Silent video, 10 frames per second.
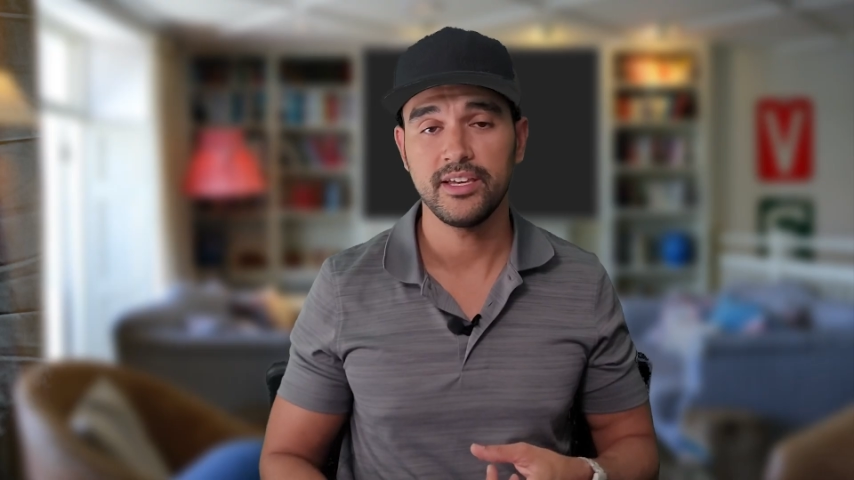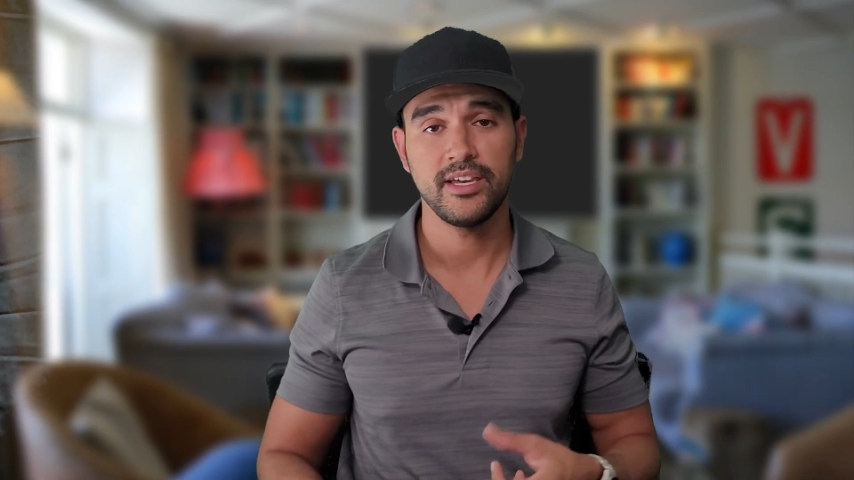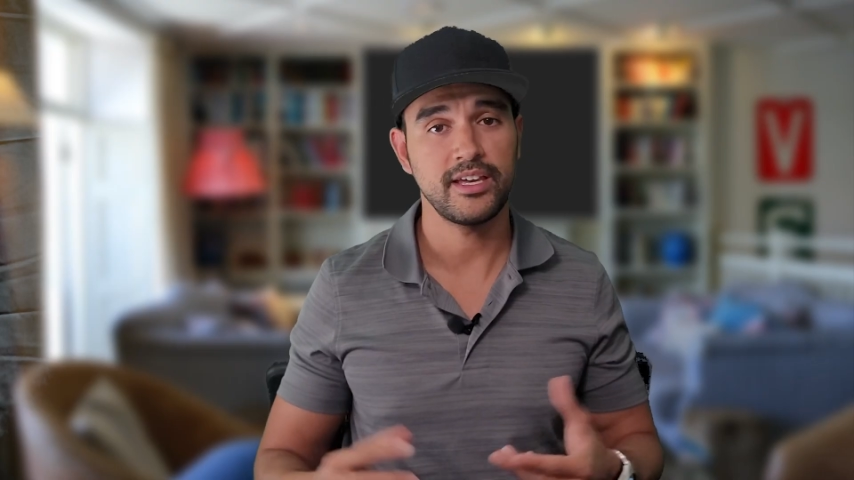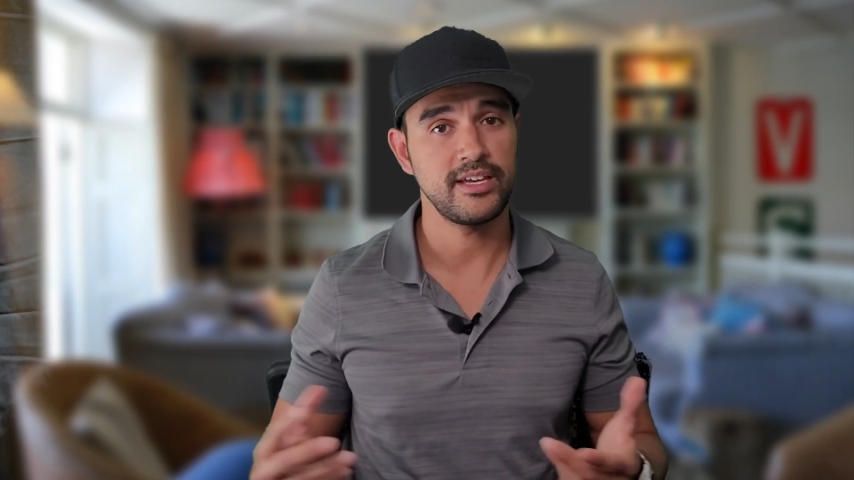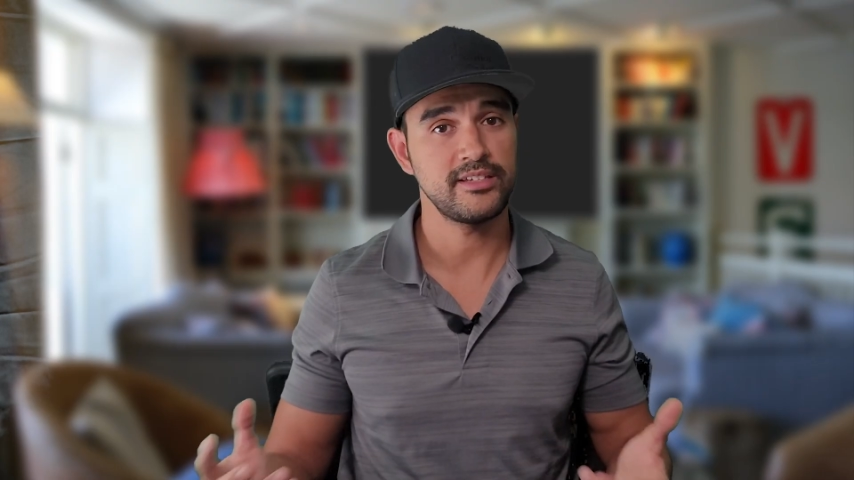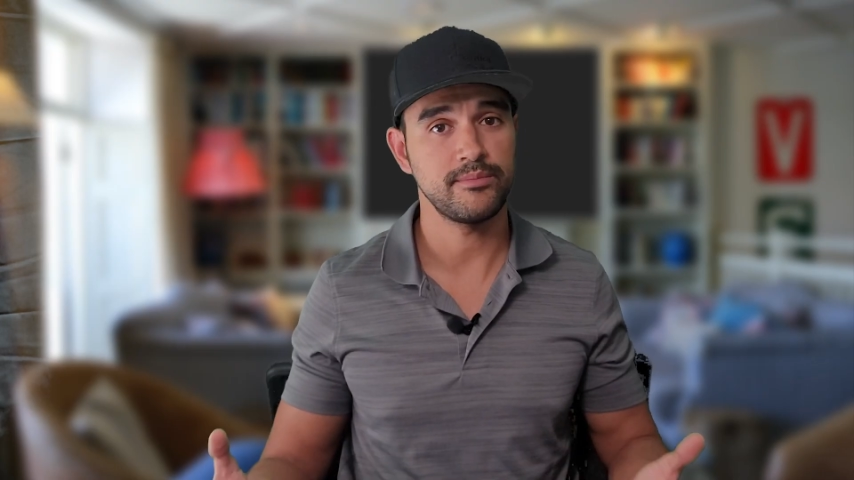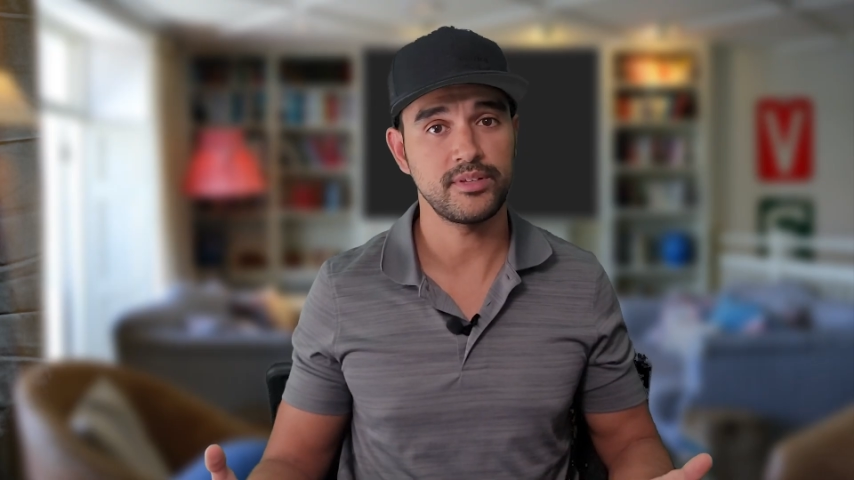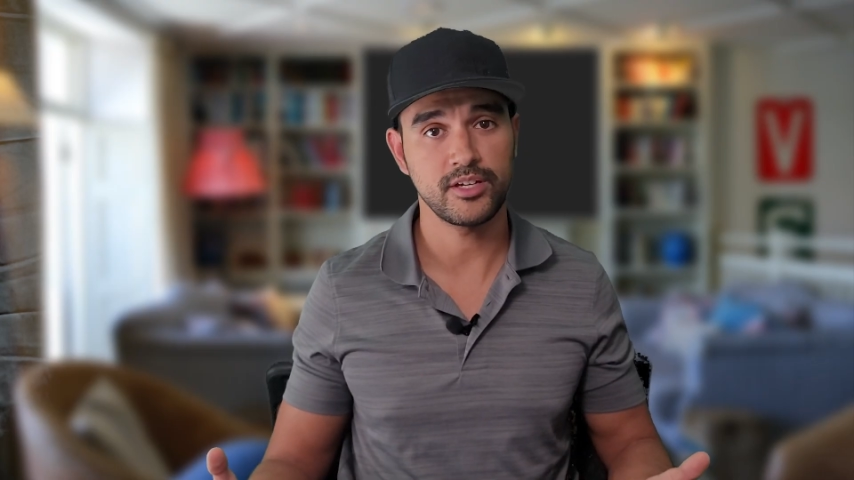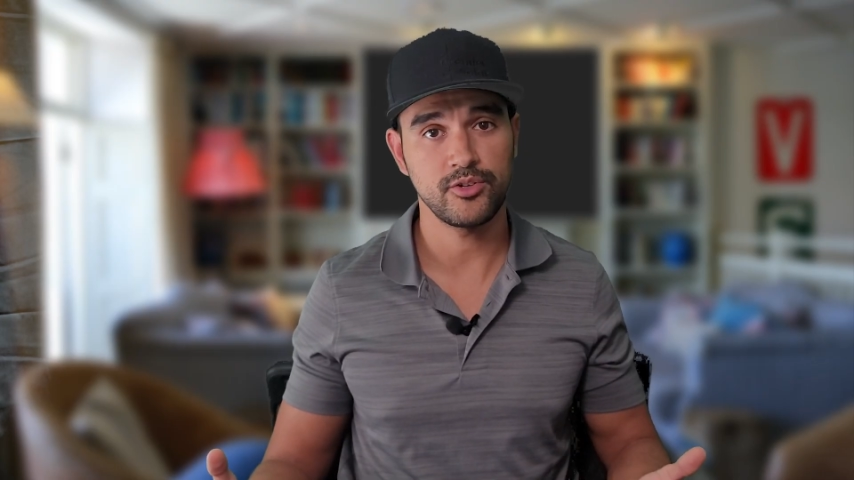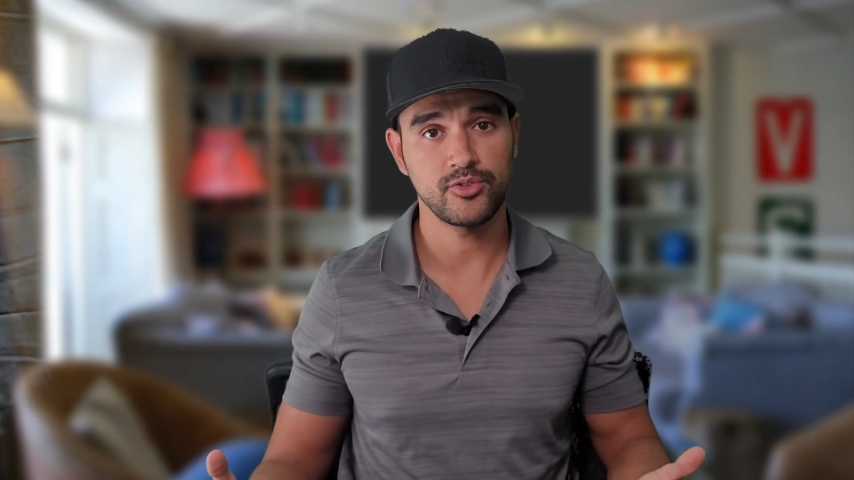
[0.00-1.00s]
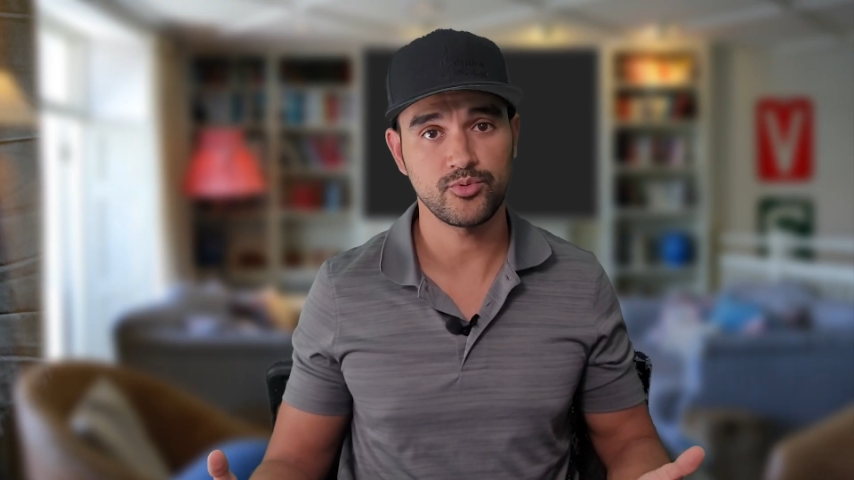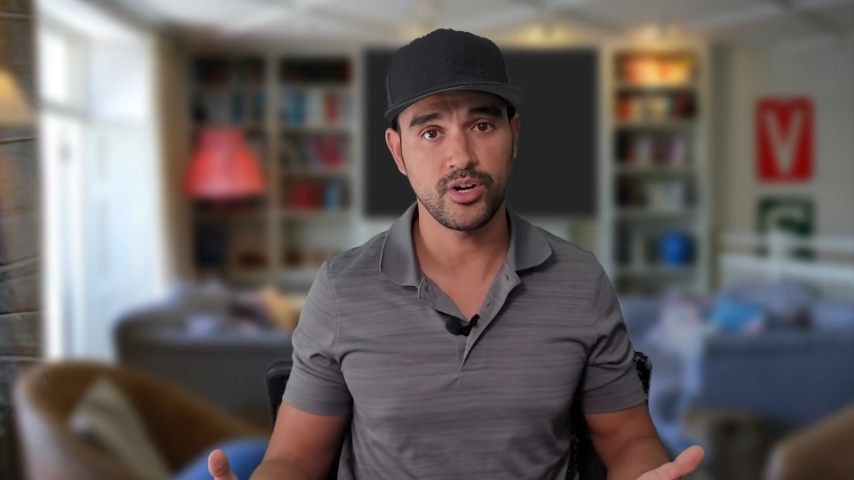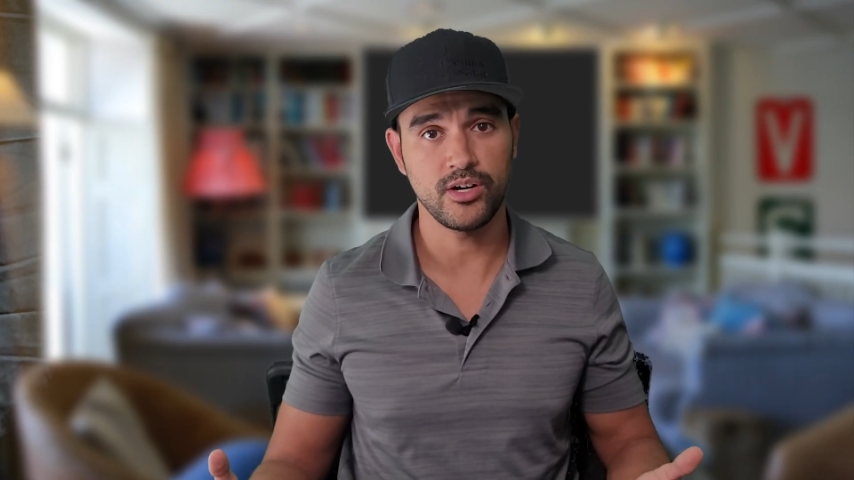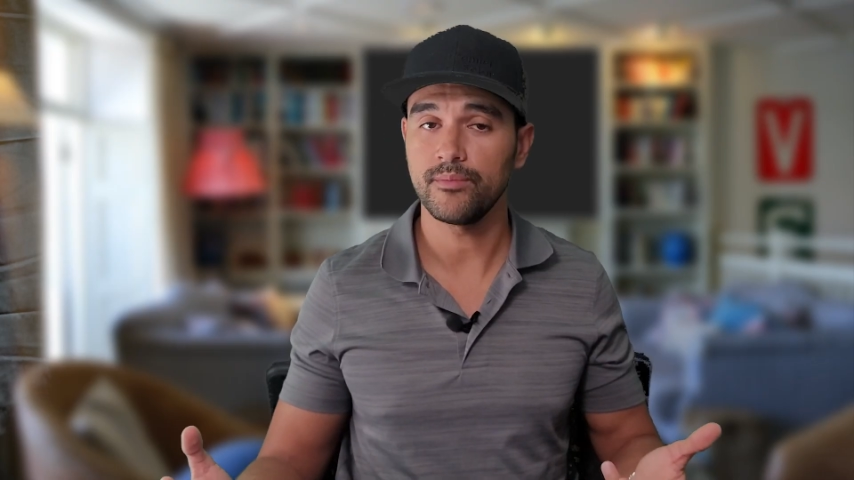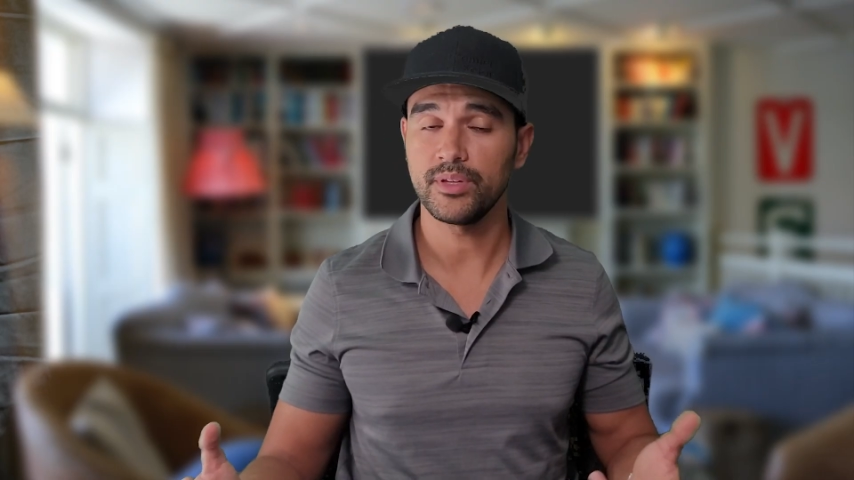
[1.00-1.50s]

in case something goes wrong,